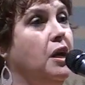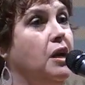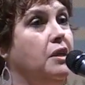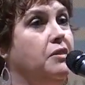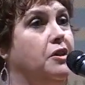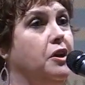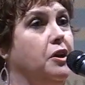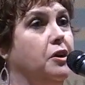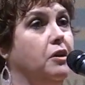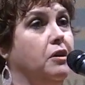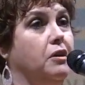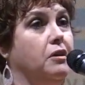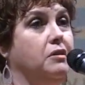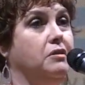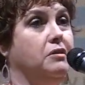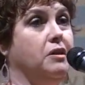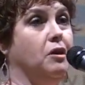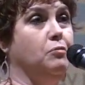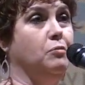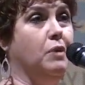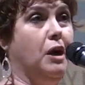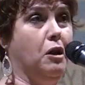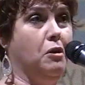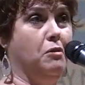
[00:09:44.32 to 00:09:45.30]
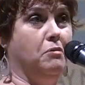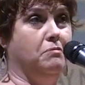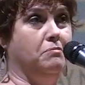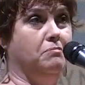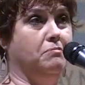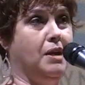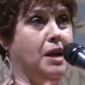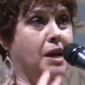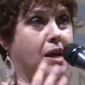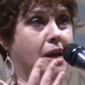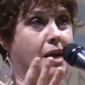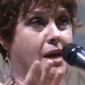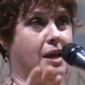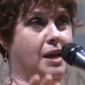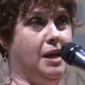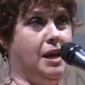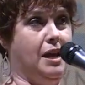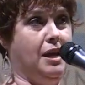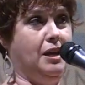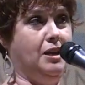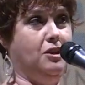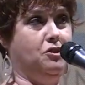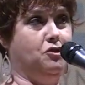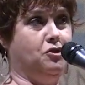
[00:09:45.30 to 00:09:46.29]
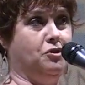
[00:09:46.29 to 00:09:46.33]
They're around my
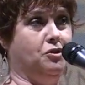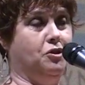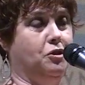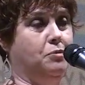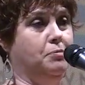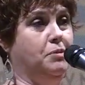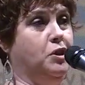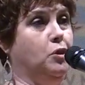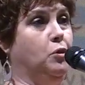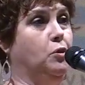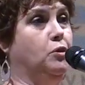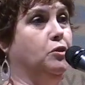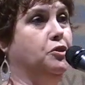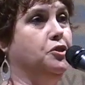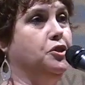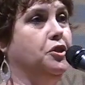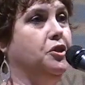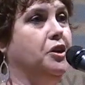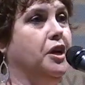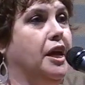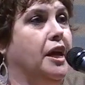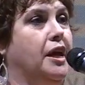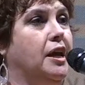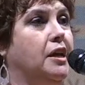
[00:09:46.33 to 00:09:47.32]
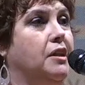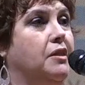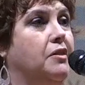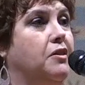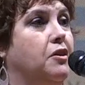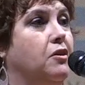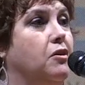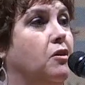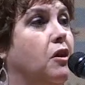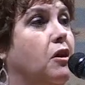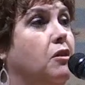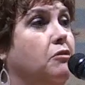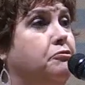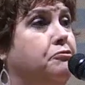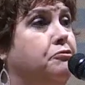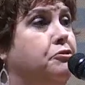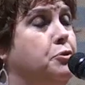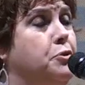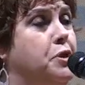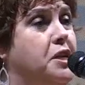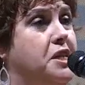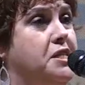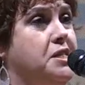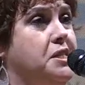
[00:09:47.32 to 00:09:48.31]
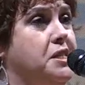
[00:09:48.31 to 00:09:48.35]
age, a little bit older, and they're all
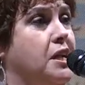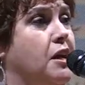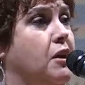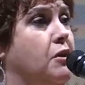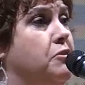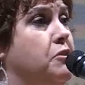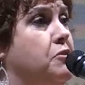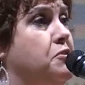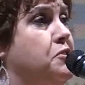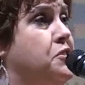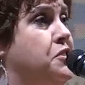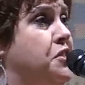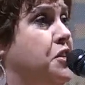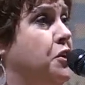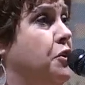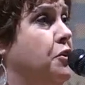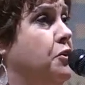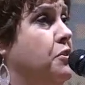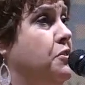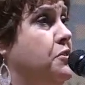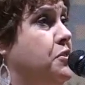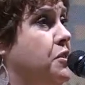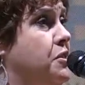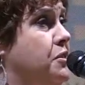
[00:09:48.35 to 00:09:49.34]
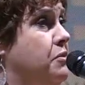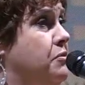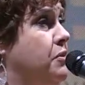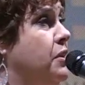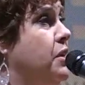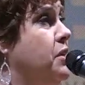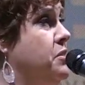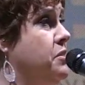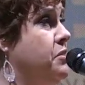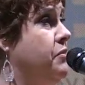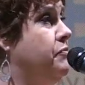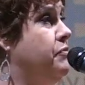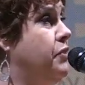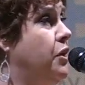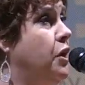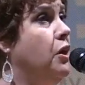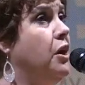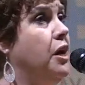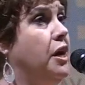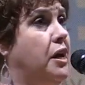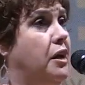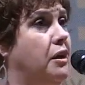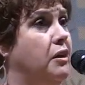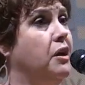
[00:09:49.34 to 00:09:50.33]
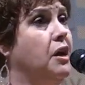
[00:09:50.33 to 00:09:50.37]
foodies now. Their singer is a
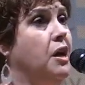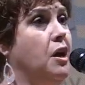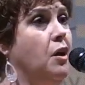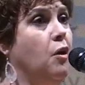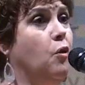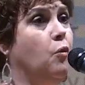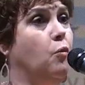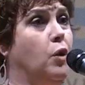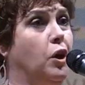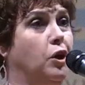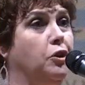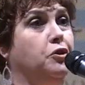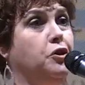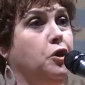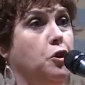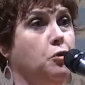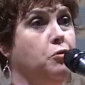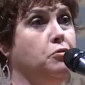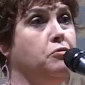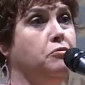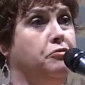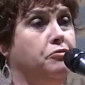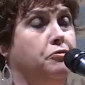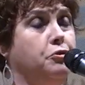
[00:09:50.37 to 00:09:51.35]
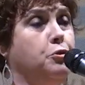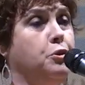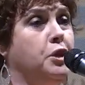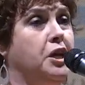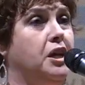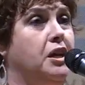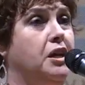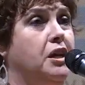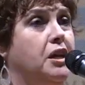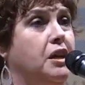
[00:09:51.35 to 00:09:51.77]
very well-known foodie.